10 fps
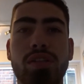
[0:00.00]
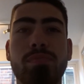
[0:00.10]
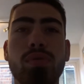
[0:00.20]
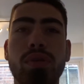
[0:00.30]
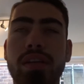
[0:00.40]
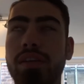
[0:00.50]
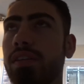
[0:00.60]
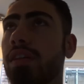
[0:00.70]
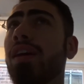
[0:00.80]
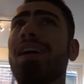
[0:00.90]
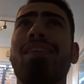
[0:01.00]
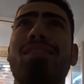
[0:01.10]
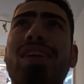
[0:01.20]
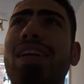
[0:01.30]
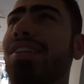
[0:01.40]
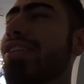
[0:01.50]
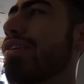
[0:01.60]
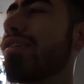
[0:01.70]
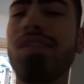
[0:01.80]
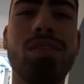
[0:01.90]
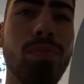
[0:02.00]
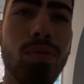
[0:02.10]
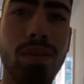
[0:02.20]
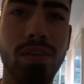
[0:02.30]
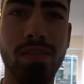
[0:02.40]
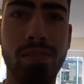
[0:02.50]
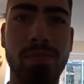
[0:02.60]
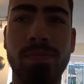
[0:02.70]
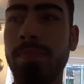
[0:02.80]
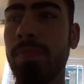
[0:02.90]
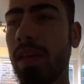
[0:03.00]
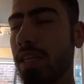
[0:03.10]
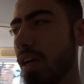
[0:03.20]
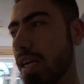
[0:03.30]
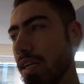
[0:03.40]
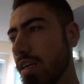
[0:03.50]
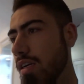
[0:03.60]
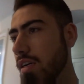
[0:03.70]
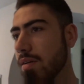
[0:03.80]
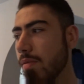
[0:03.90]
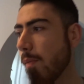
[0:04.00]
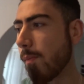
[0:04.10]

pudding. A vegan chocolate pudding. It's like a